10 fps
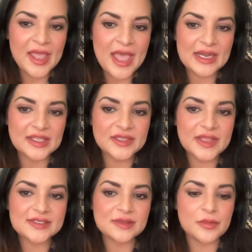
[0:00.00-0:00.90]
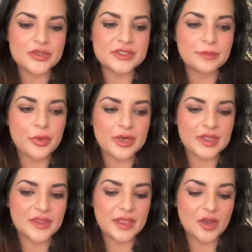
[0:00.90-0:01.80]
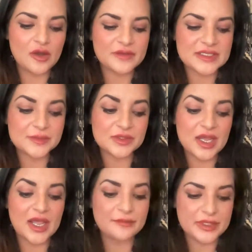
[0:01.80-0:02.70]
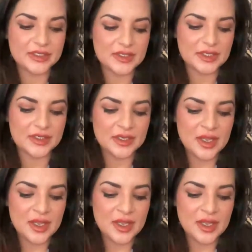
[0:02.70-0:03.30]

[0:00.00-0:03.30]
And I think that's the most important thing. Oftentimes when I've been in